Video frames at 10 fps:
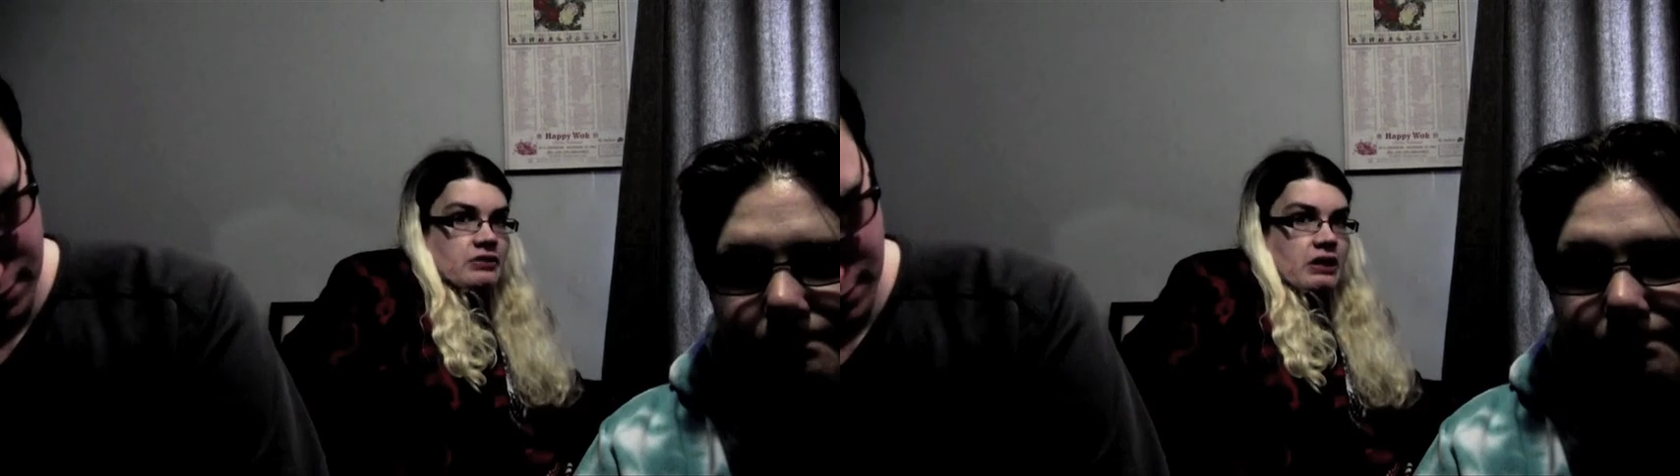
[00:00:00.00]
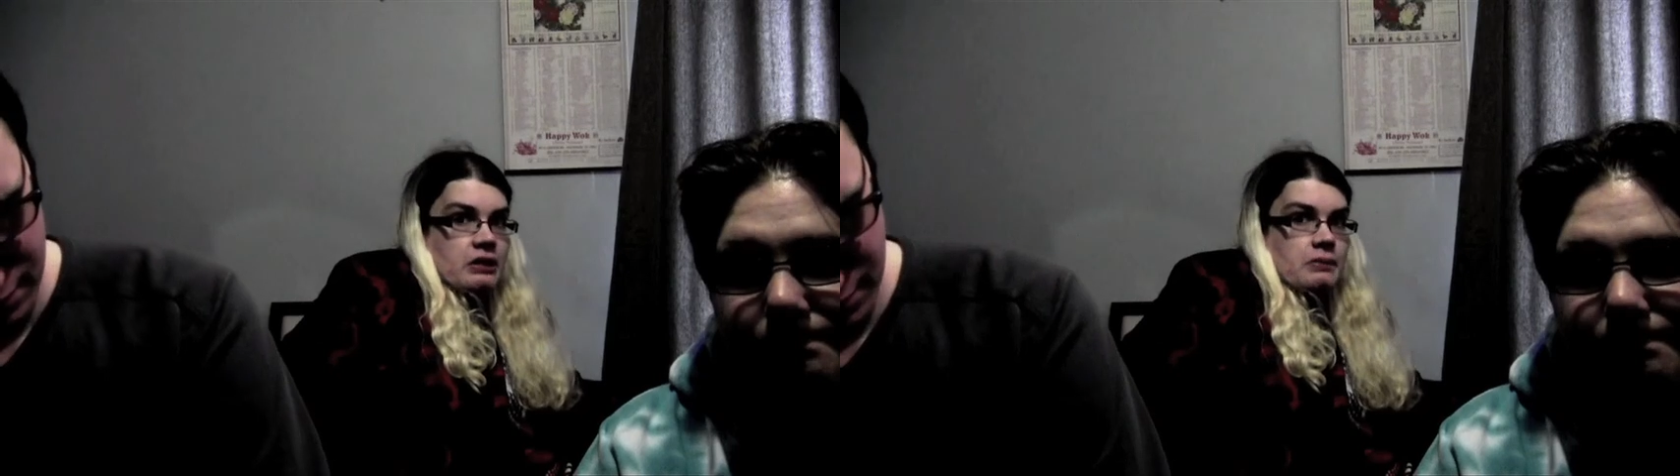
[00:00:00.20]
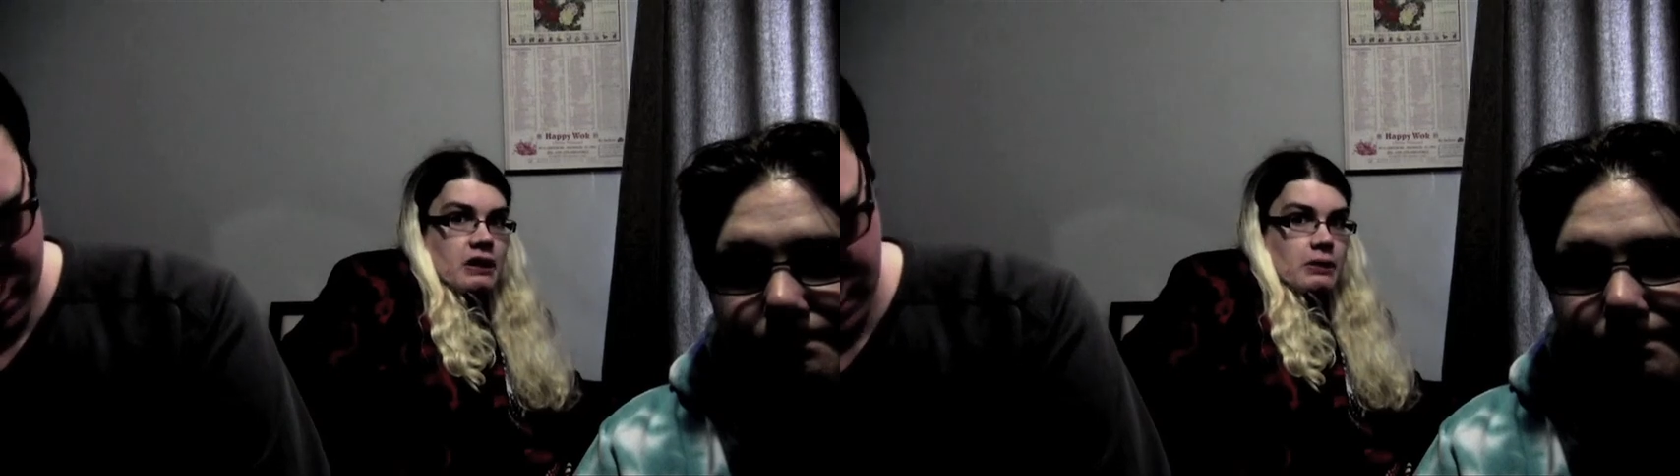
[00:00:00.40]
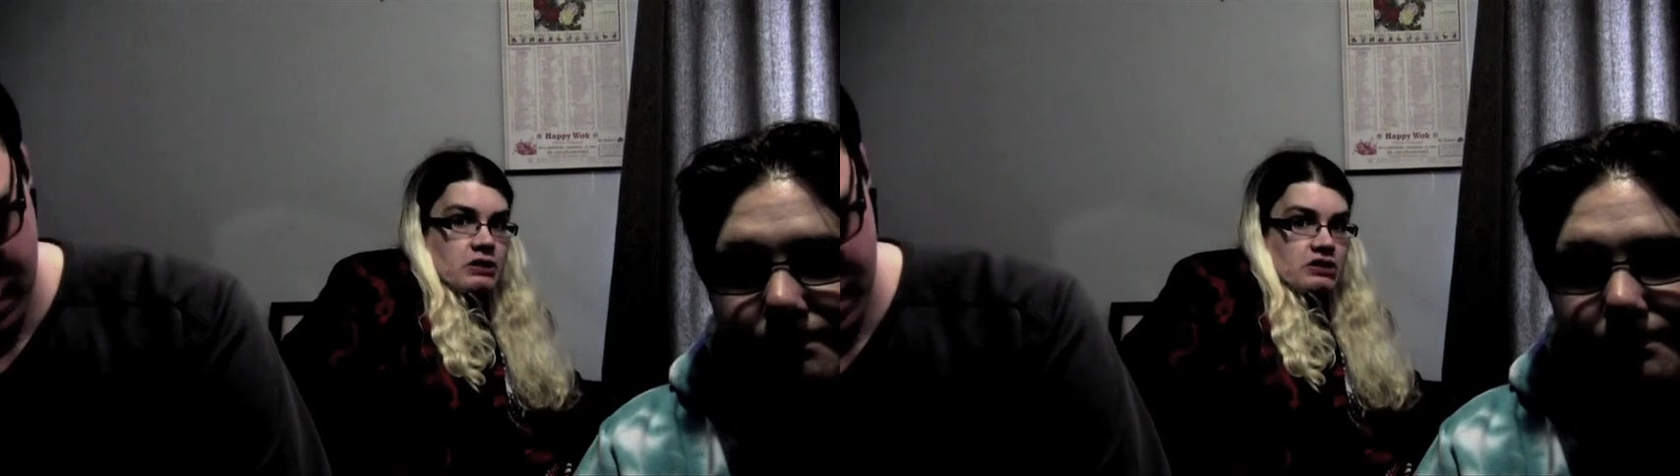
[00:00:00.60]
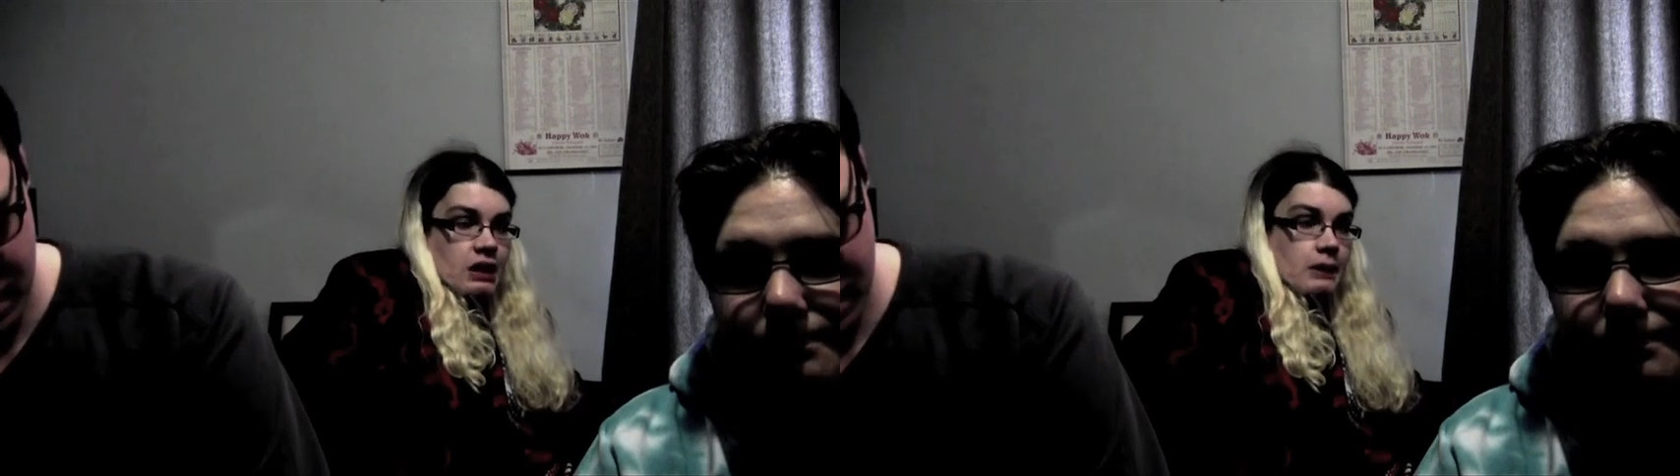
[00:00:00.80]
later, Blair
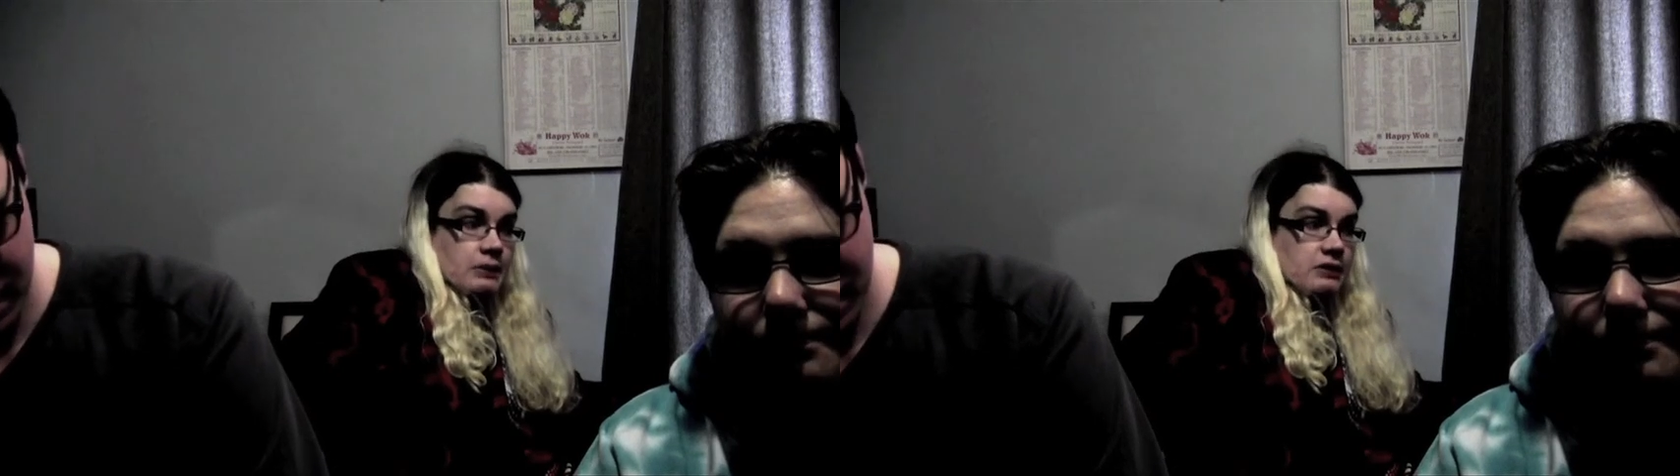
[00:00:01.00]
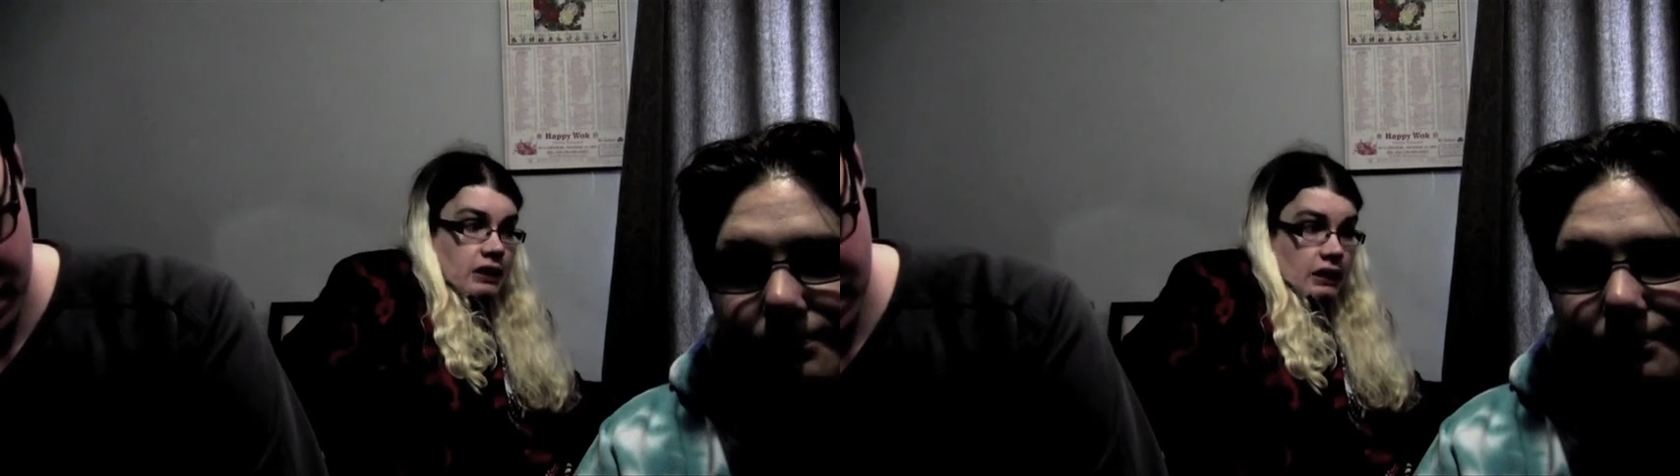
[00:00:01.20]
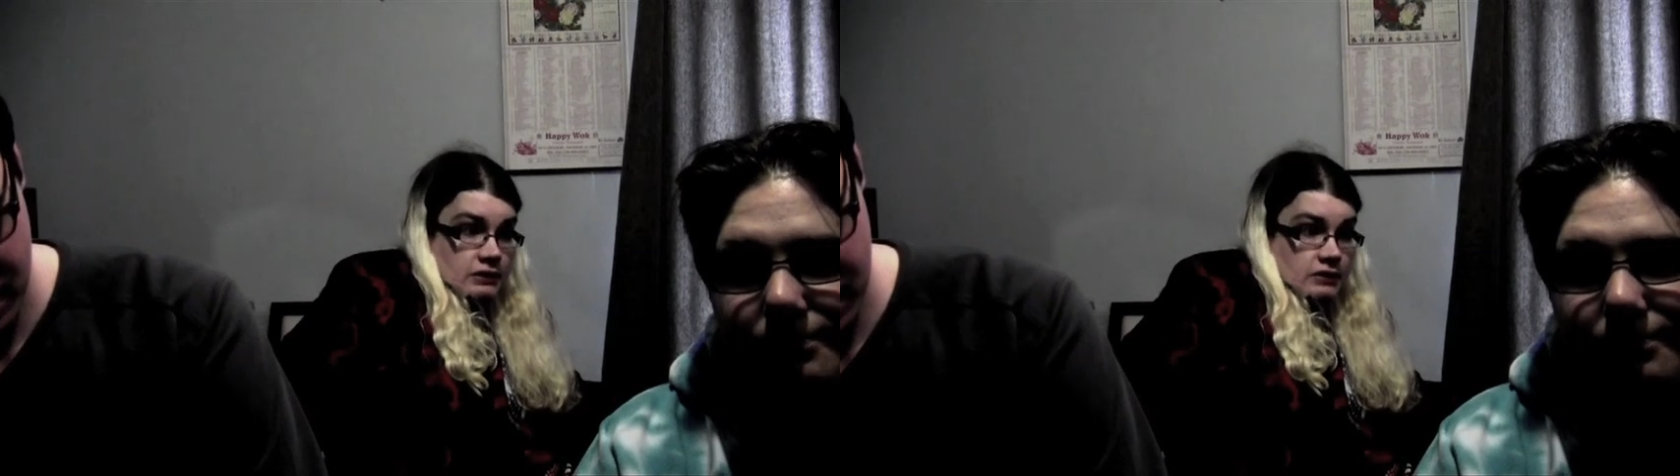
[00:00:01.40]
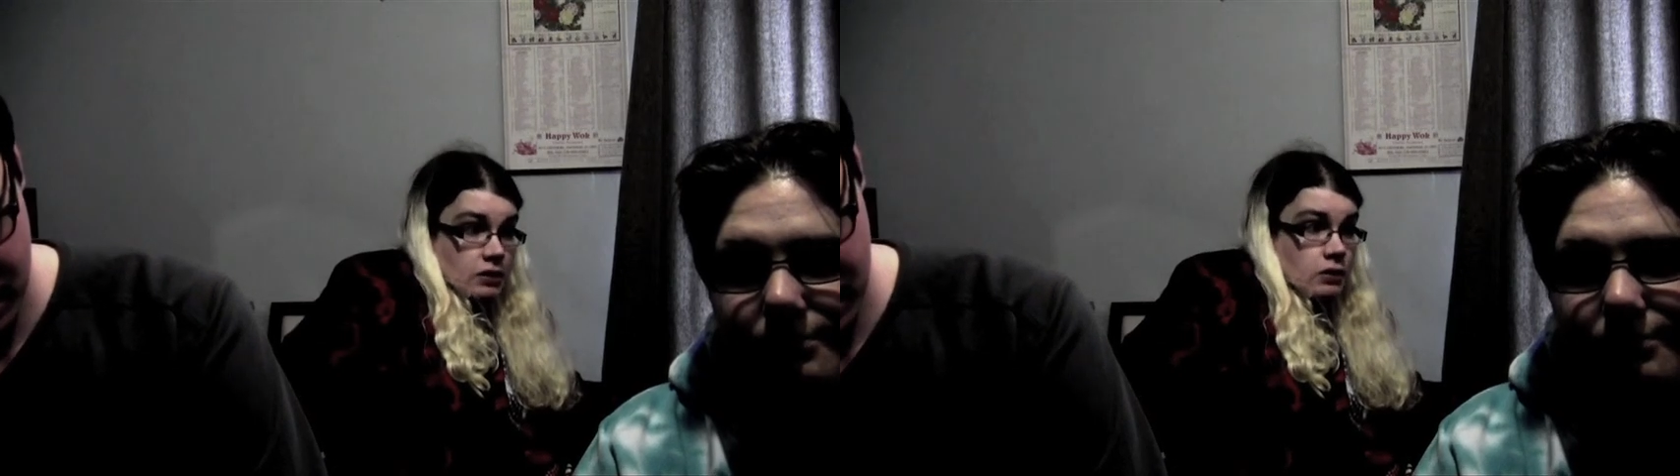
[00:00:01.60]
Witch happened, and,